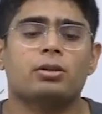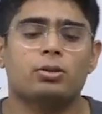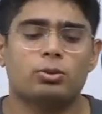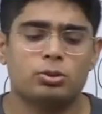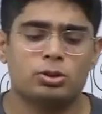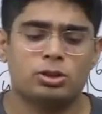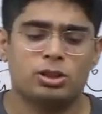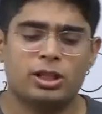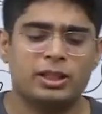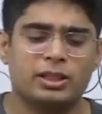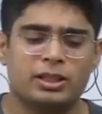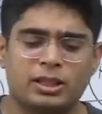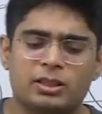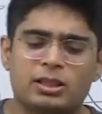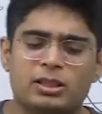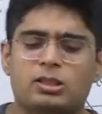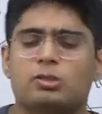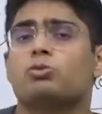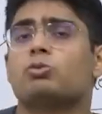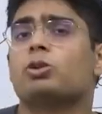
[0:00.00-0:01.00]
notes. I think
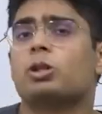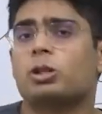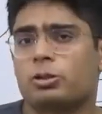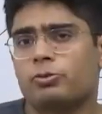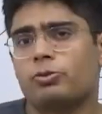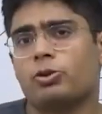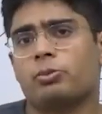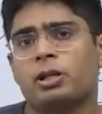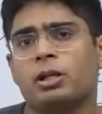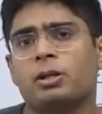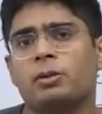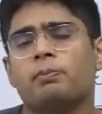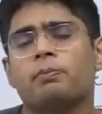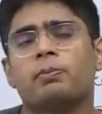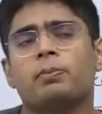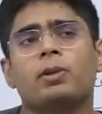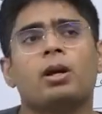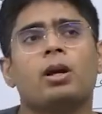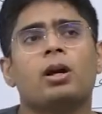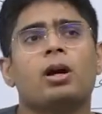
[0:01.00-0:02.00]
this worked for me.
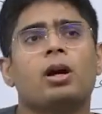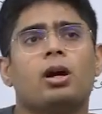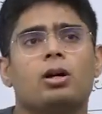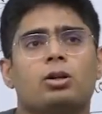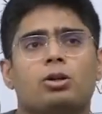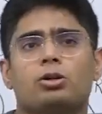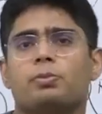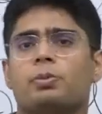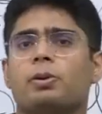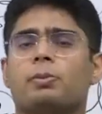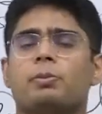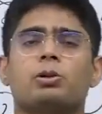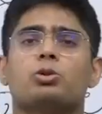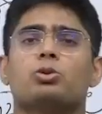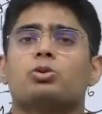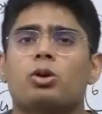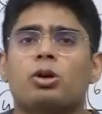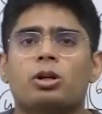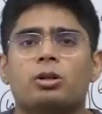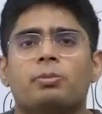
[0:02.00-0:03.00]
A lot of people
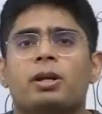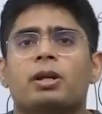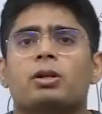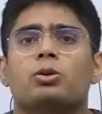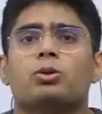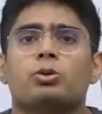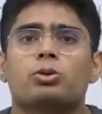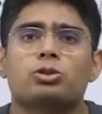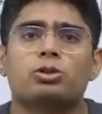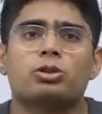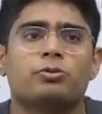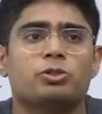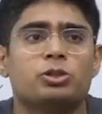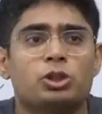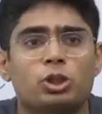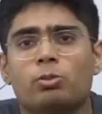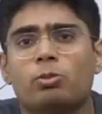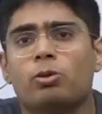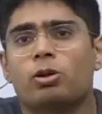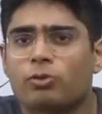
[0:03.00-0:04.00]
do not make notes of
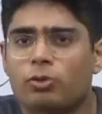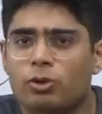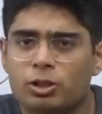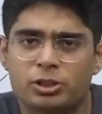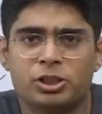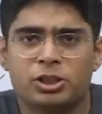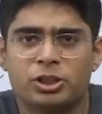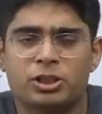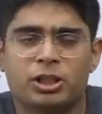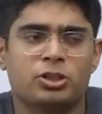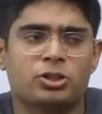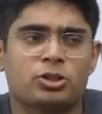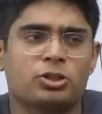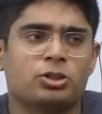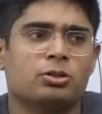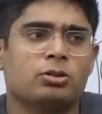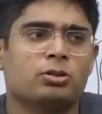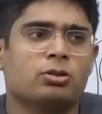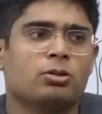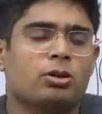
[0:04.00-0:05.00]
geomorphology
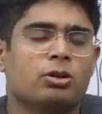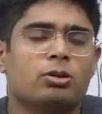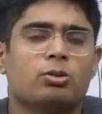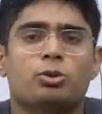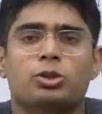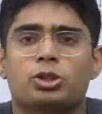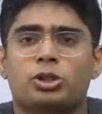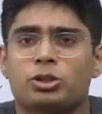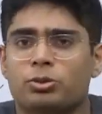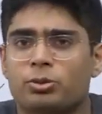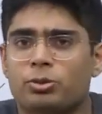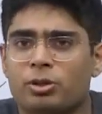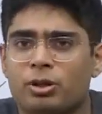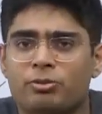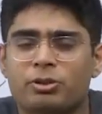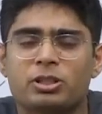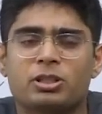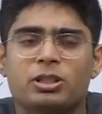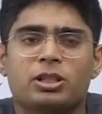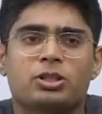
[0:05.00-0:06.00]
section or
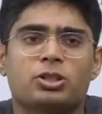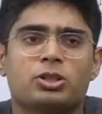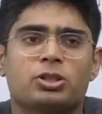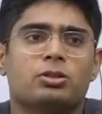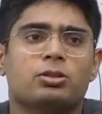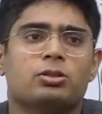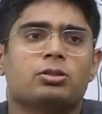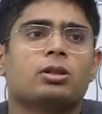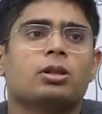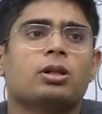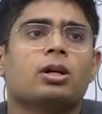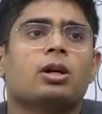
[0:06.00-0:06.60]
oceanography section.